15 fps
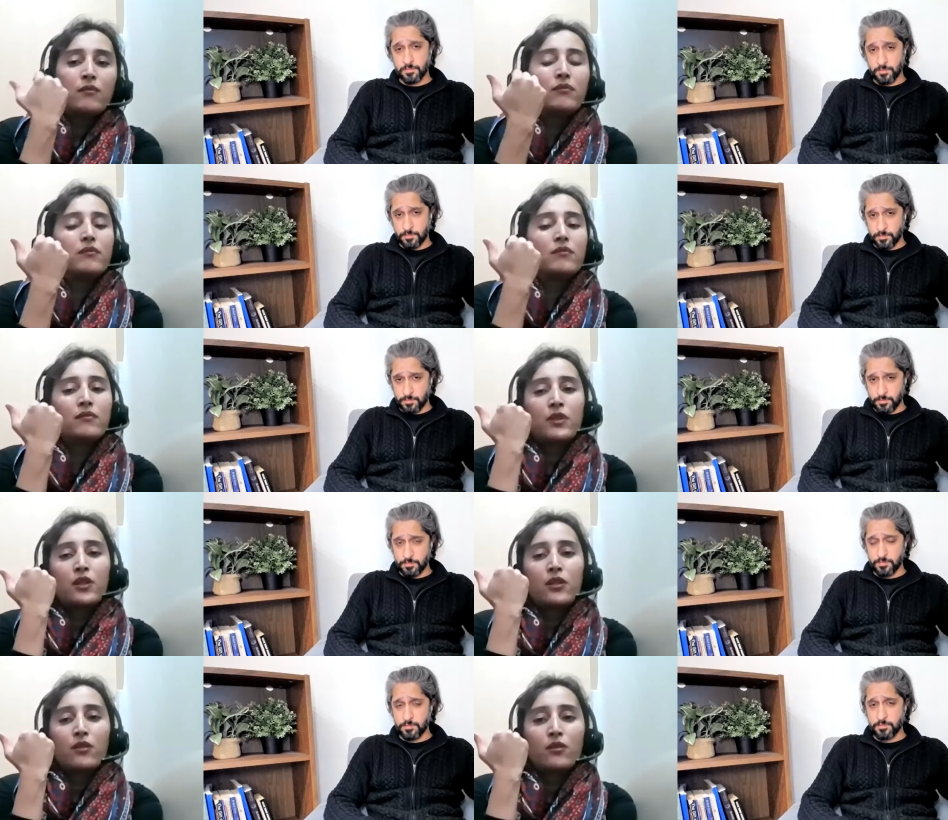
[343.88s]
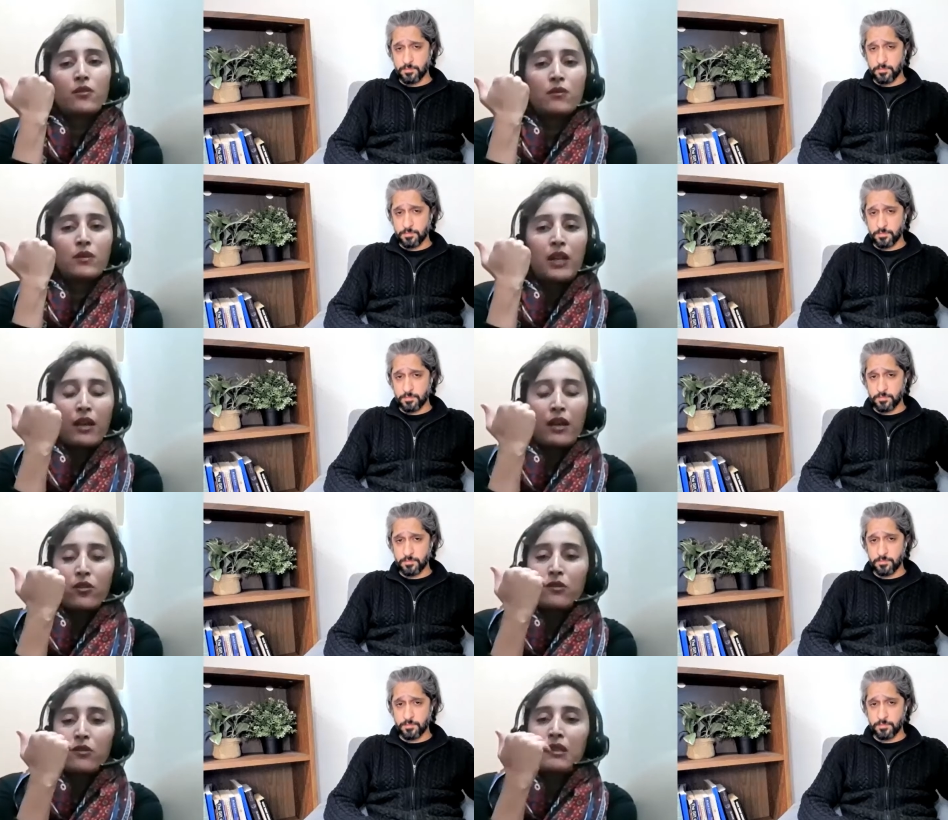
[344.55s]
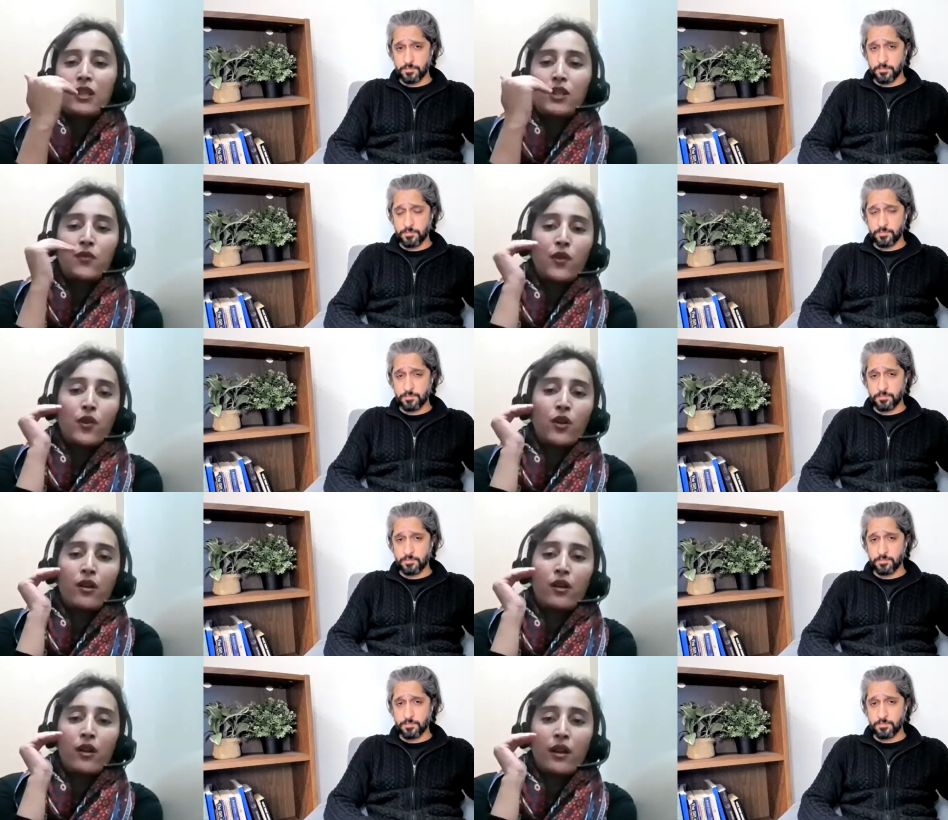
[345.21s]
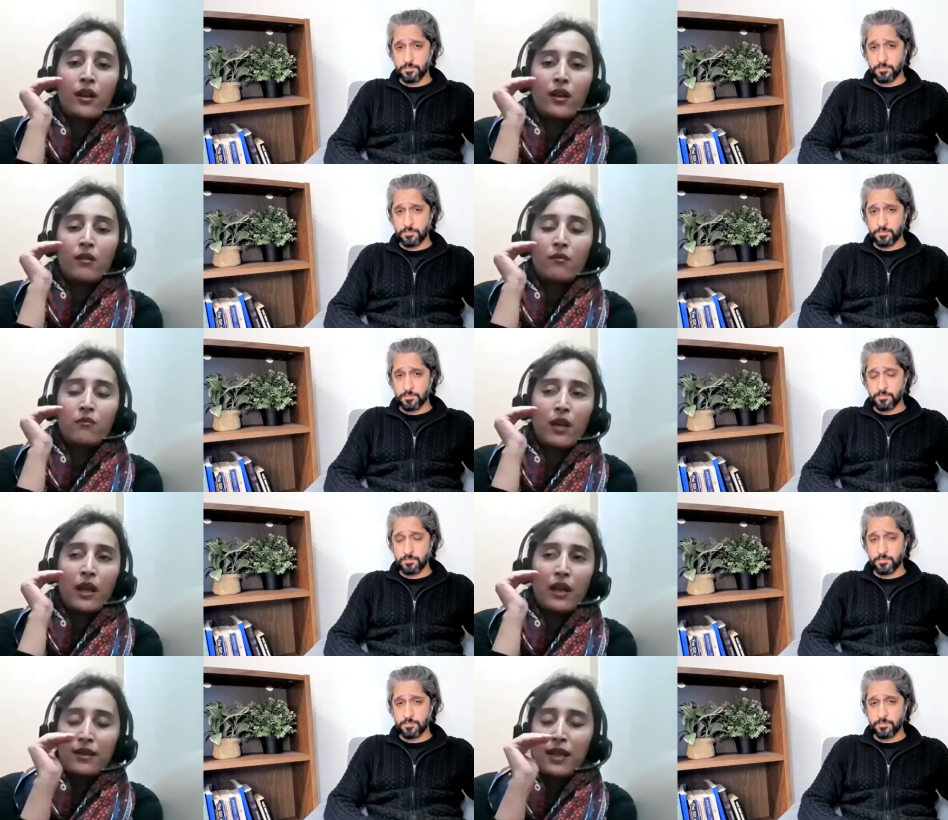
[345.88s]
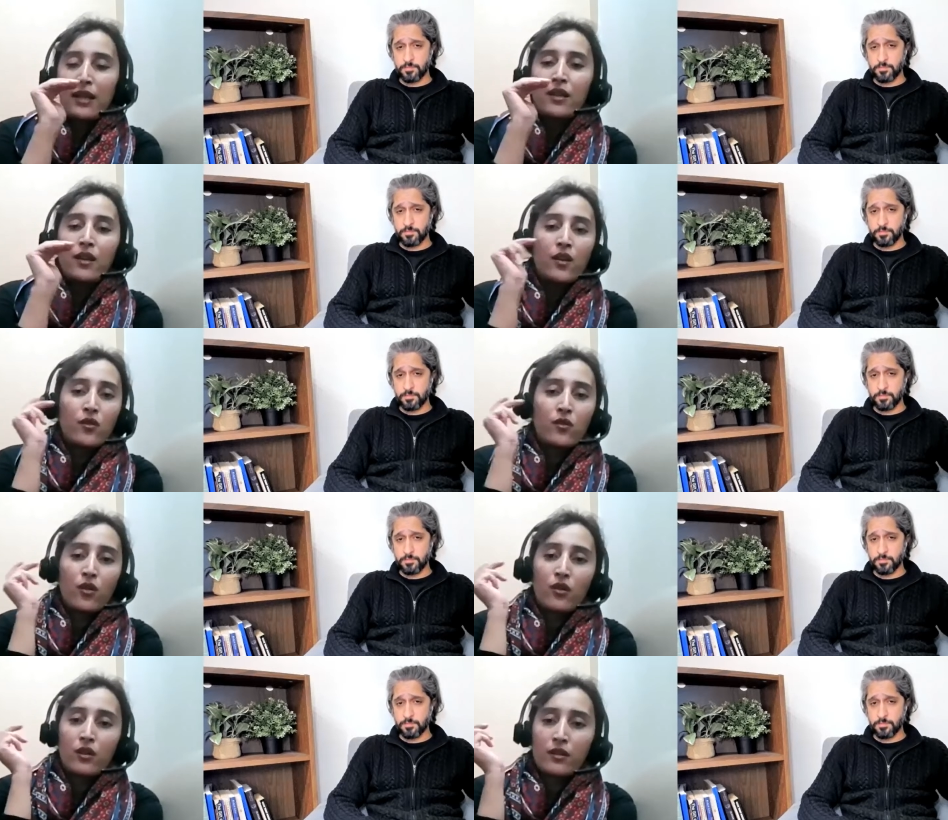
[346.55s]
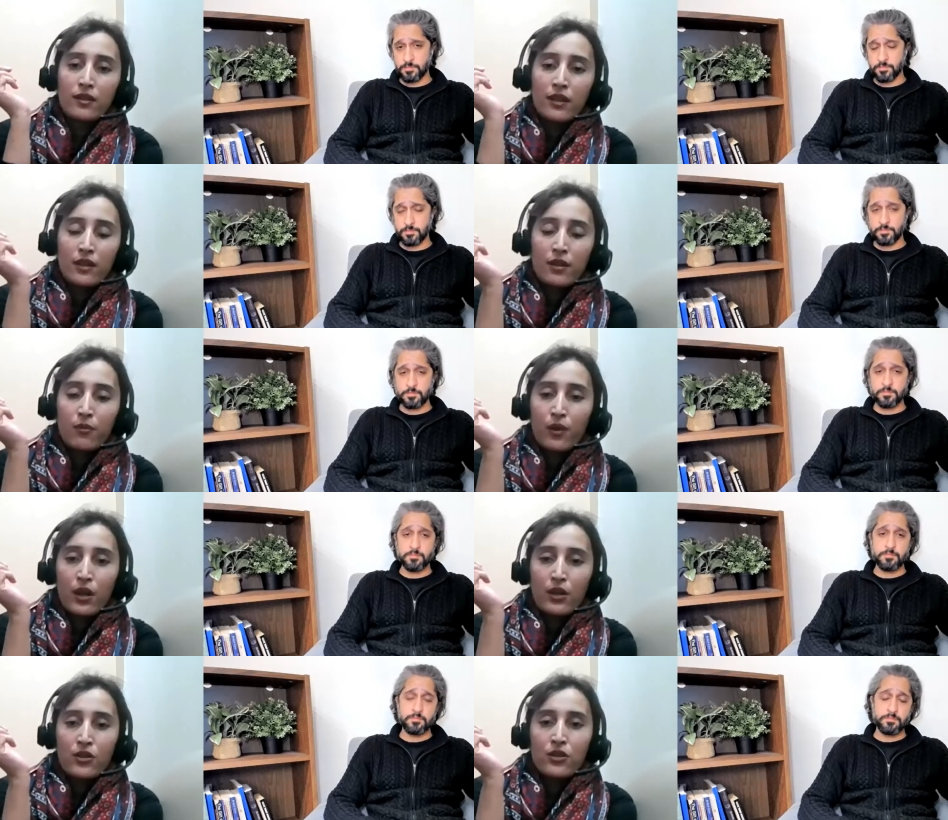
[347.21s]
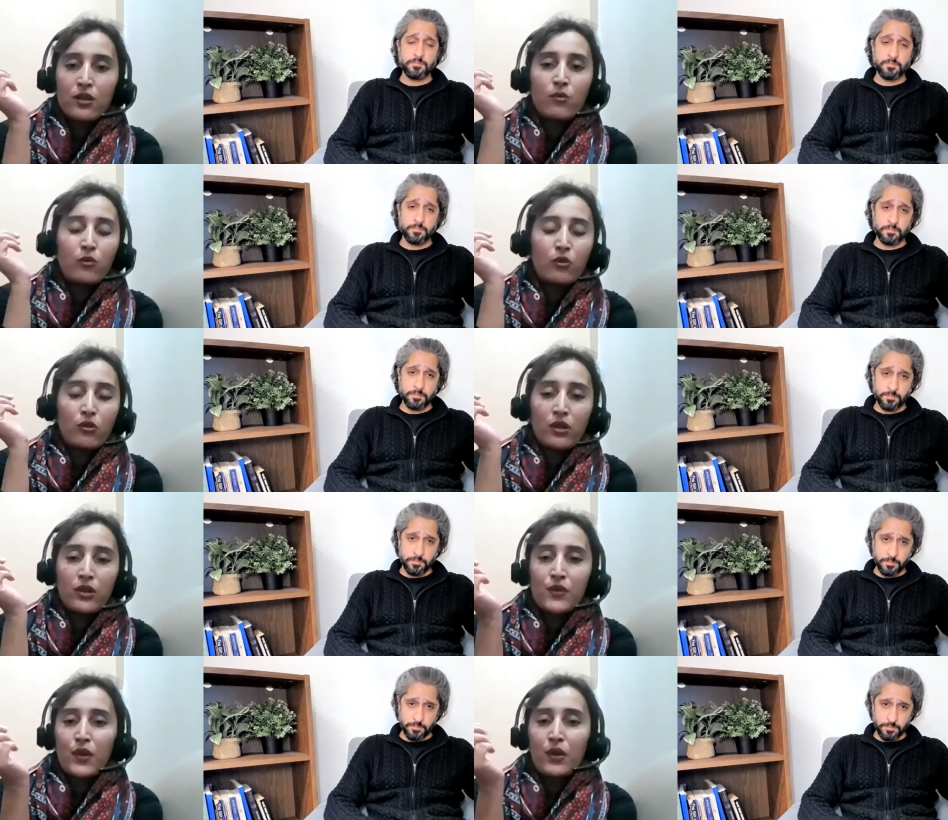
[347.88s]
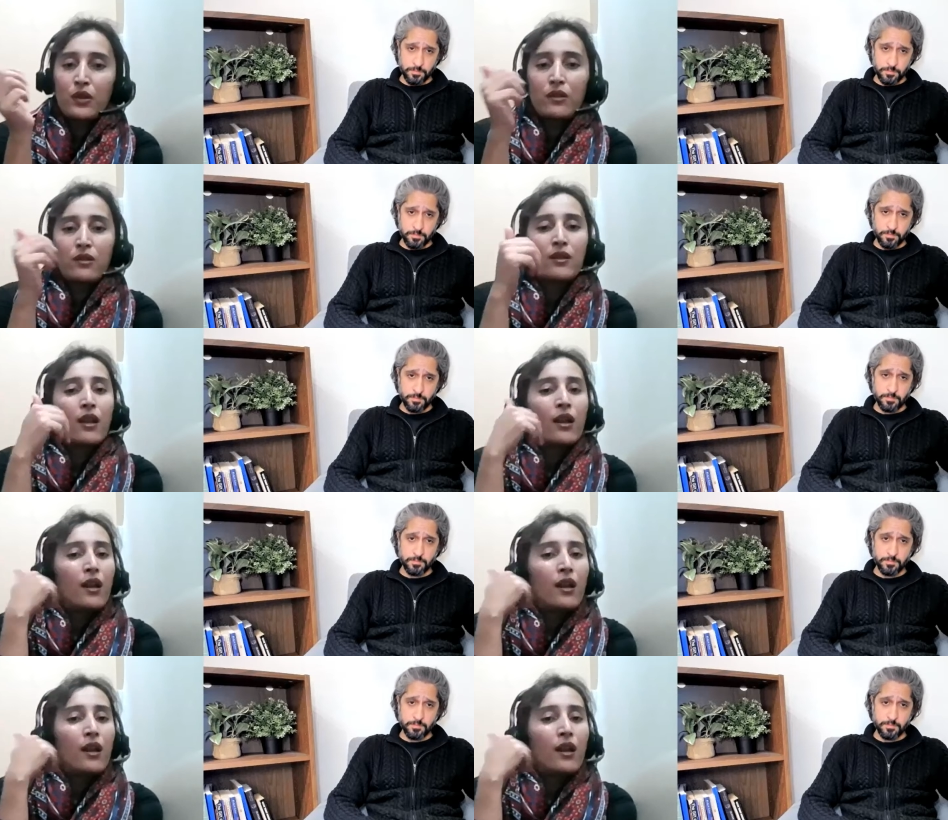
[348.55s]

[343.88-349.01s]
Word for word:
Speaker 1: Mm, You know, diagnoses for um, anxiety disorders and depression, mood disorders,